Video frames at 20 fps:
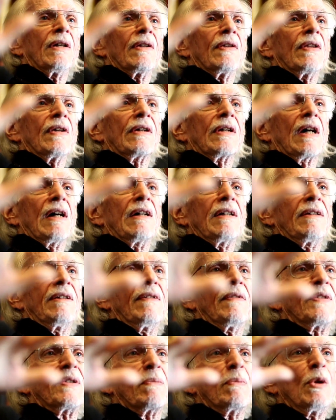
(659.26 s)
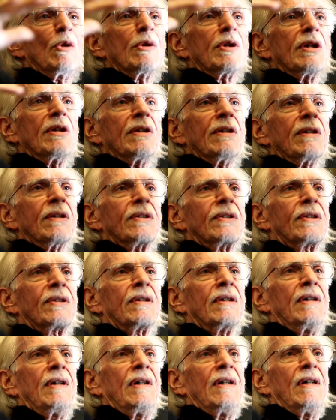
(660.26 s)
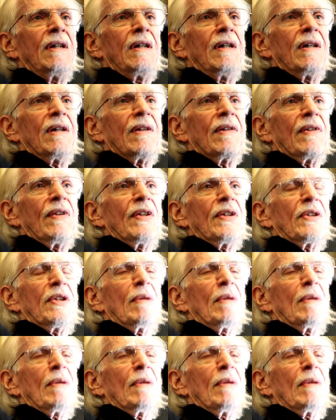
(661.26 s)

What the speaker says: the kind of spookiness that